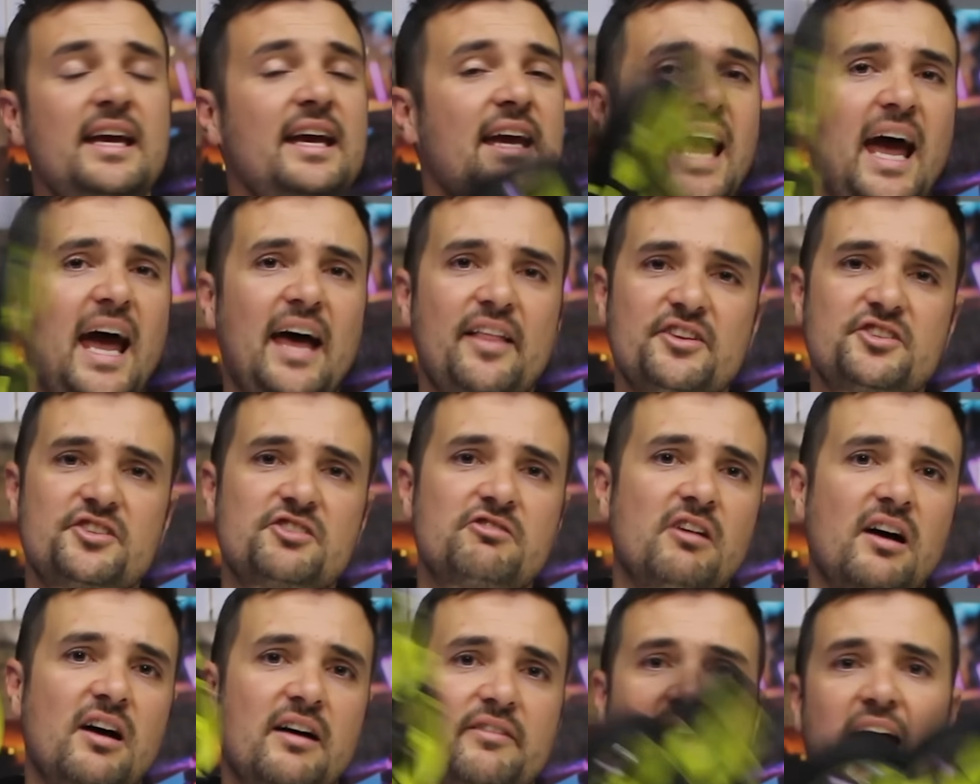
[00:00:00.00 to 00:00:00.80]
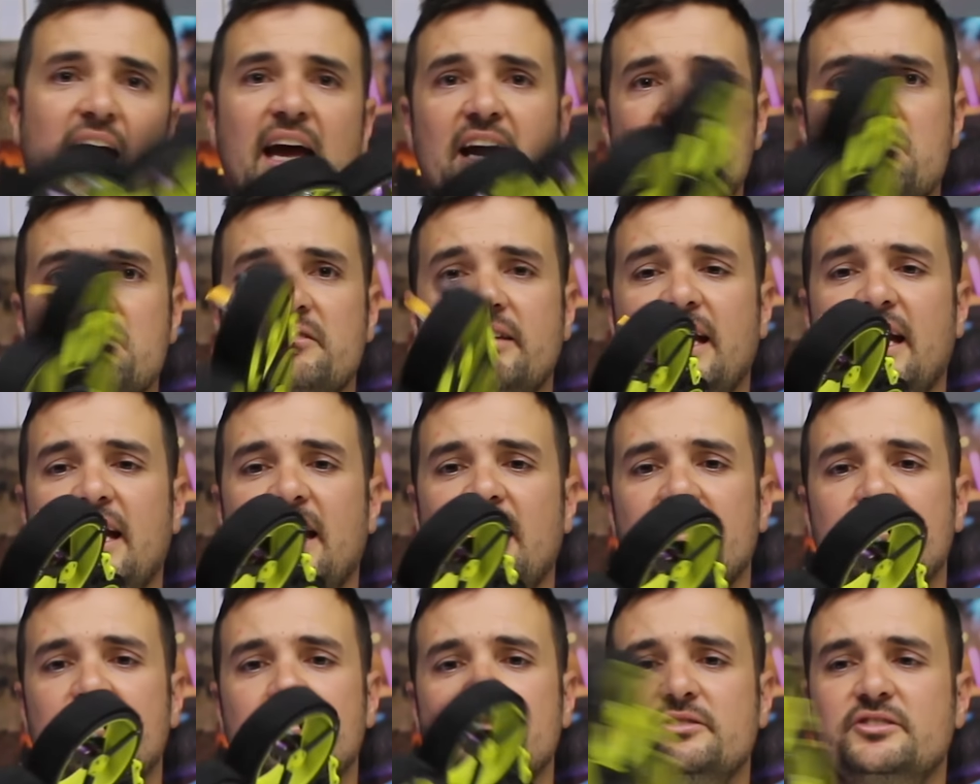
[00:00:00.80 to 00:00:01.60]
how this craft actually
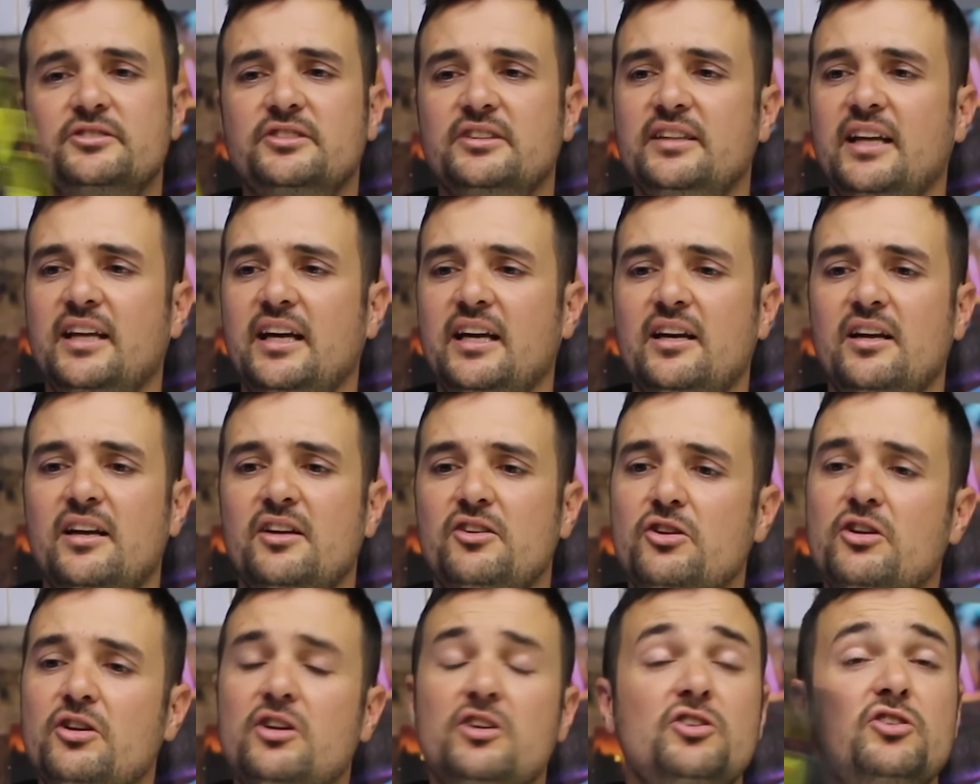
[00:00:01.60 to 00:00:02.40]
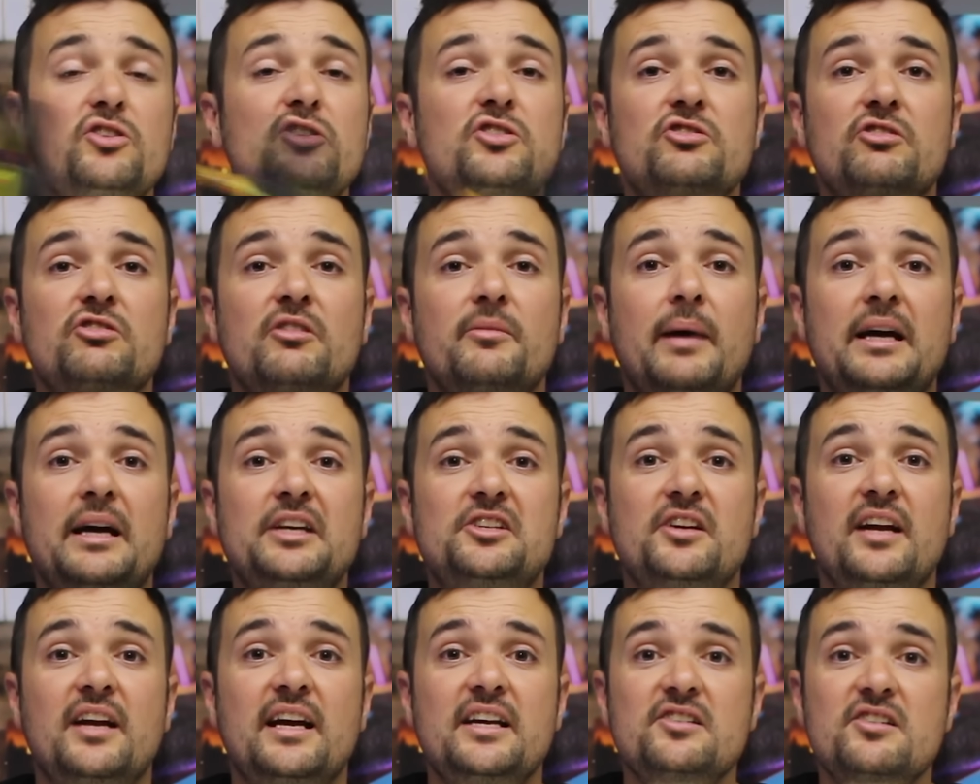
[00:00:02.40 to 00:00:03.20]
handles and then you can use your
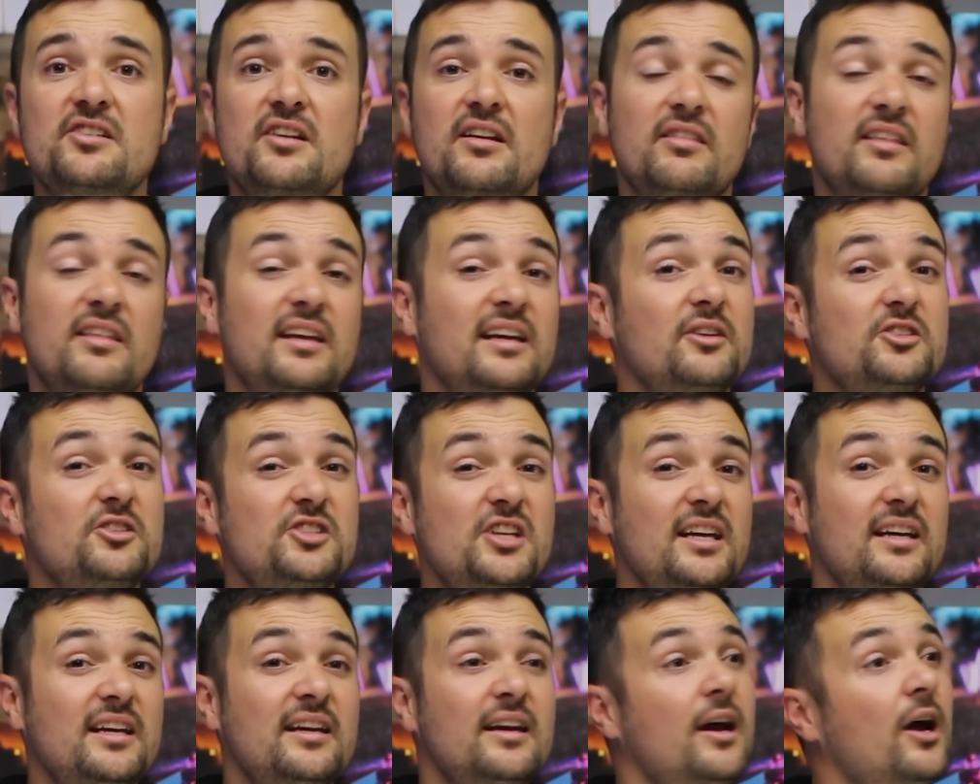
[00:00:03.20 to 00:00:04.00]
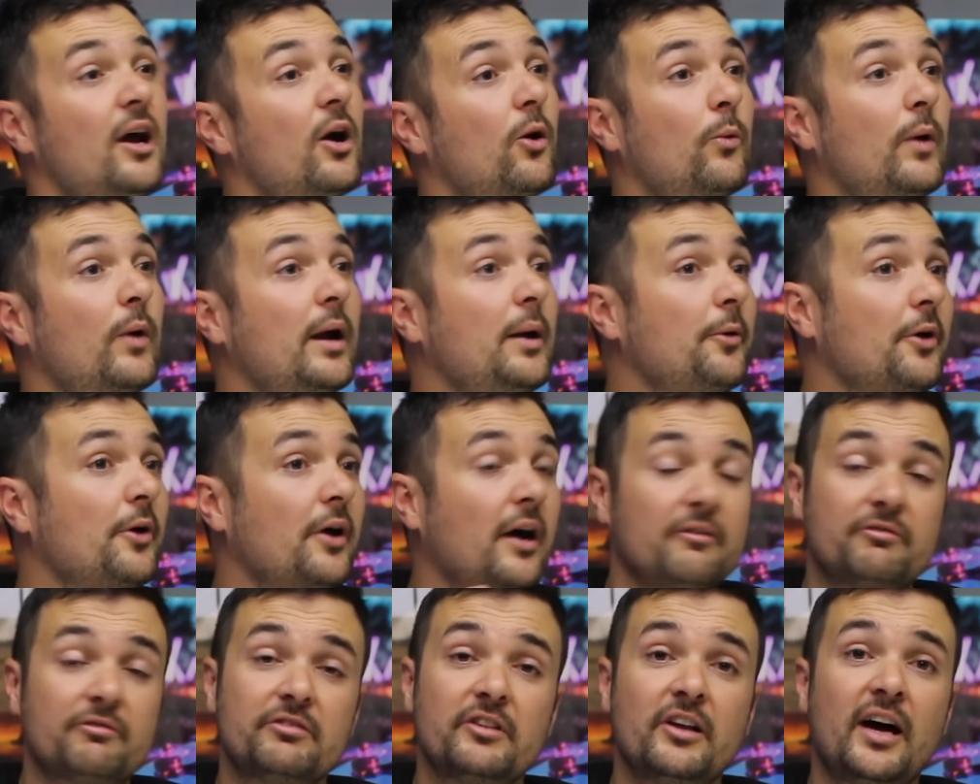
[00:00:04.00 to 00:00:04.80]
imagination and think, gee, where would
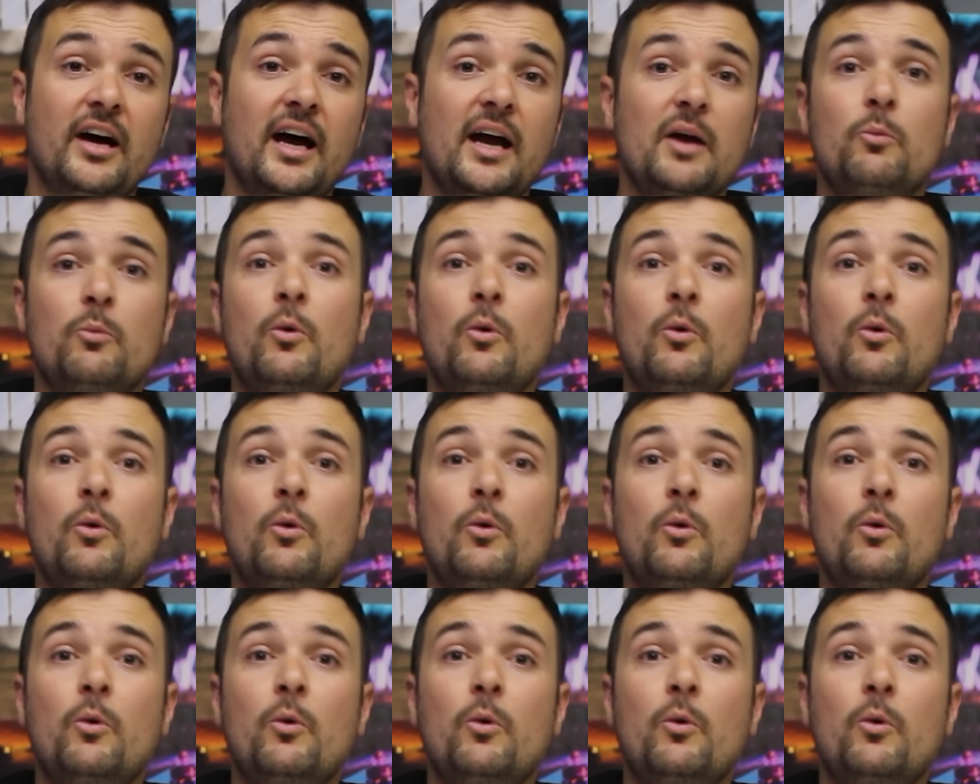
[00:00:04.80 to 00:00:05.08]
I fly?